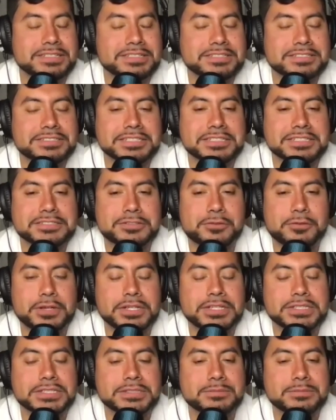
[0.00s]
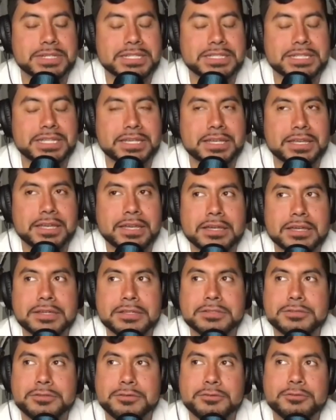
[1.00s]
It's crazy, man. Like,
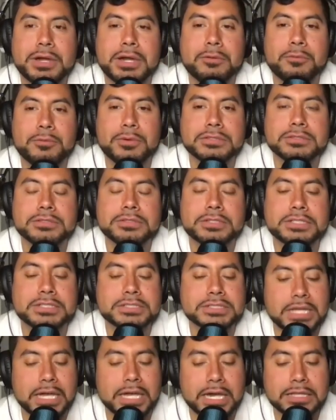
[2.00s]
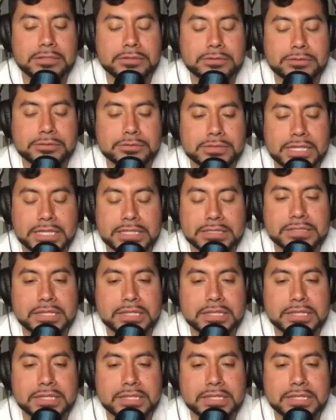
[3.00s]
dude, I wonder because I don't like.